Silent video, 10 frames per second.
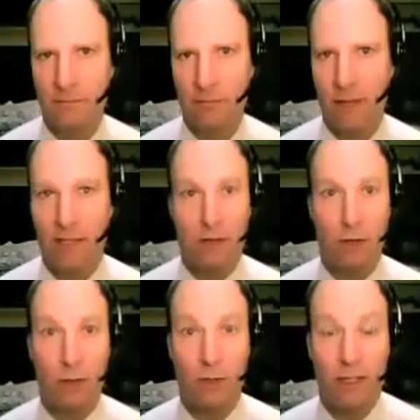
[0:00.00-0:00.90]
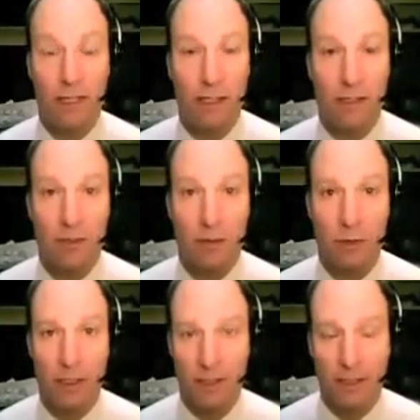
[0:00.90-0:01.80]
It's true.
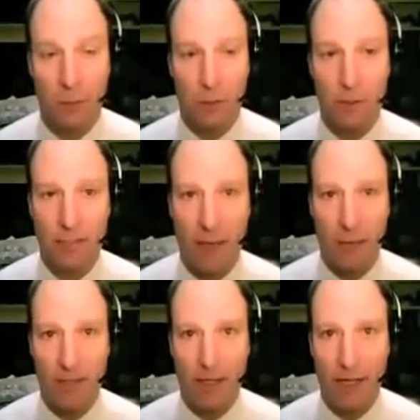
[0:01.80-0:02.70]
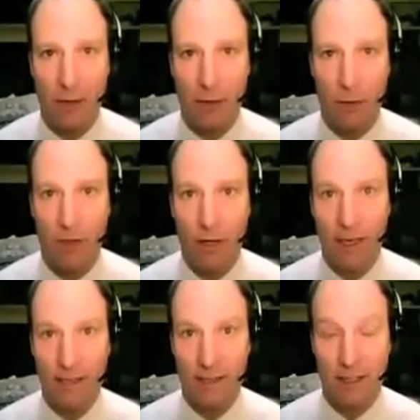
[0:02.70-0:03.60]
Tracy, what's happening now, though,
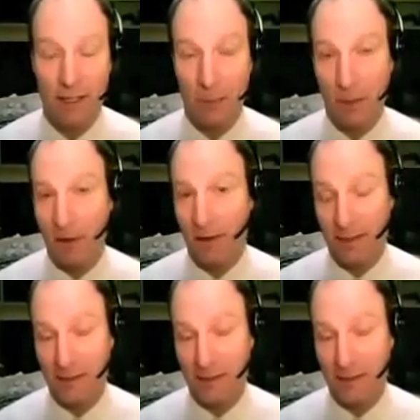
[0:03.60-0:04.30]
is that the Americans